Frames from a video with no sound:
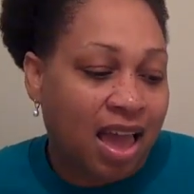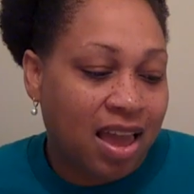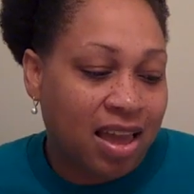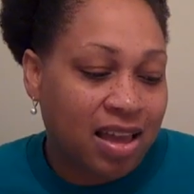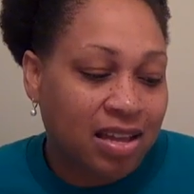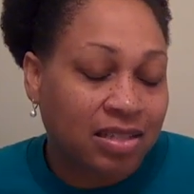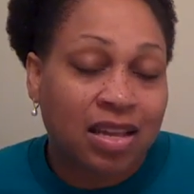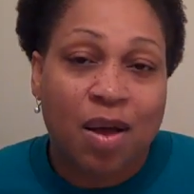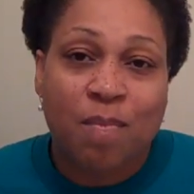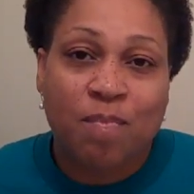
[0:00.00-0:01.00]
and
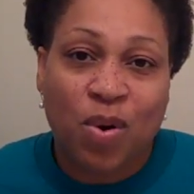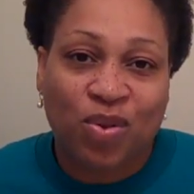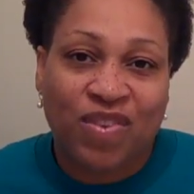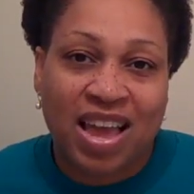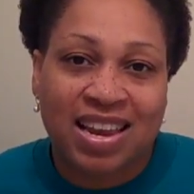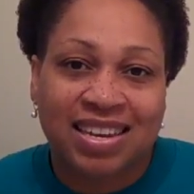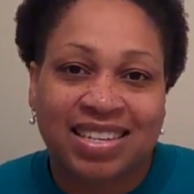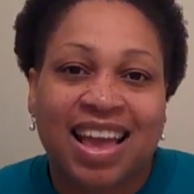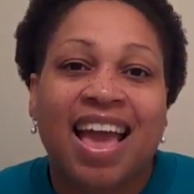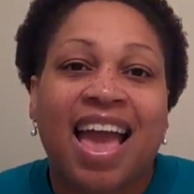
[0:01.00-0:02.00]
motivated,
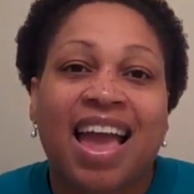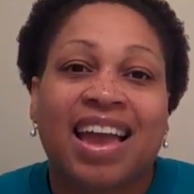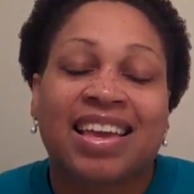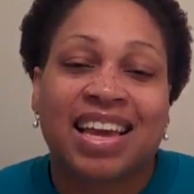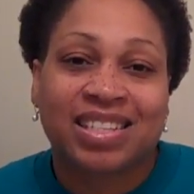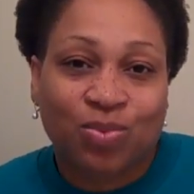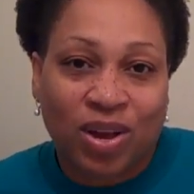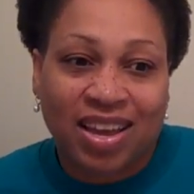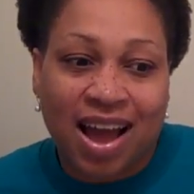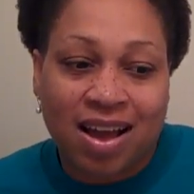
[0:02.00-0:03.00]
and guess
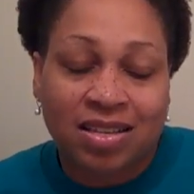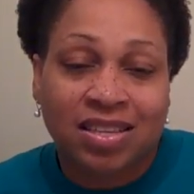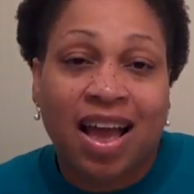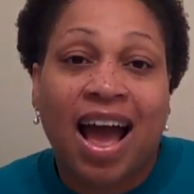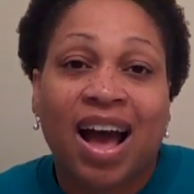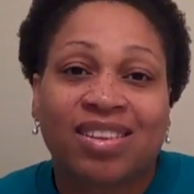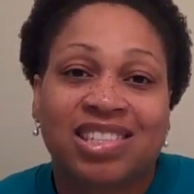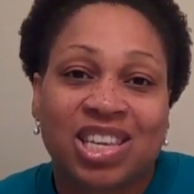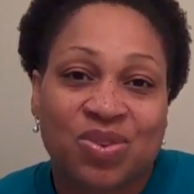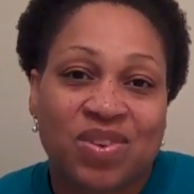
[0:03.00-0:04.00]
what, guys? I'll
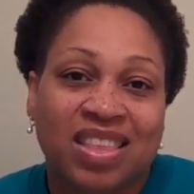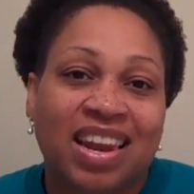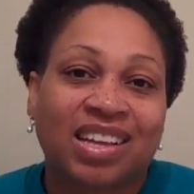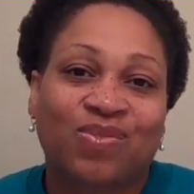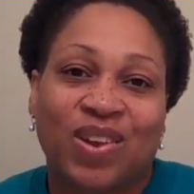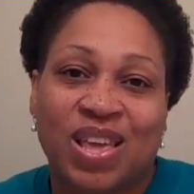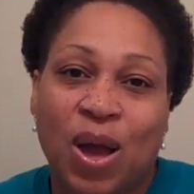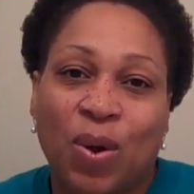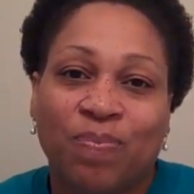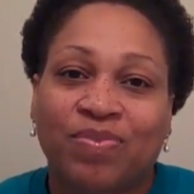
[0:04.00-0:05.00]
see you in the next
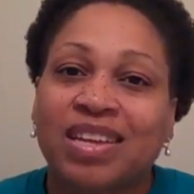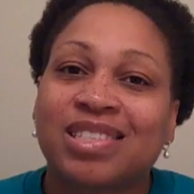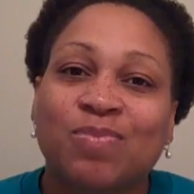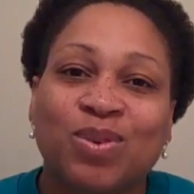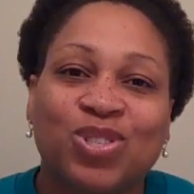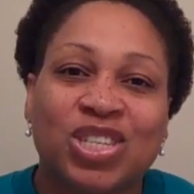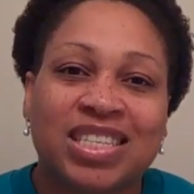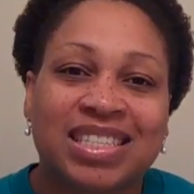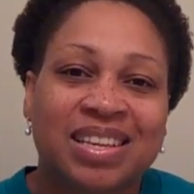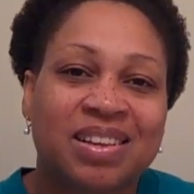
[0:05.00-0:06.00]
video.
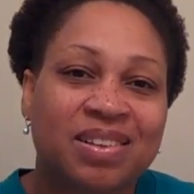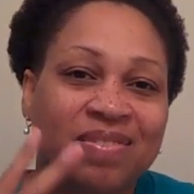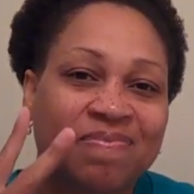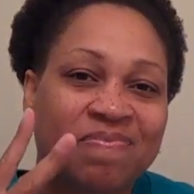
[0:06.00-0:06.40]
Smooches!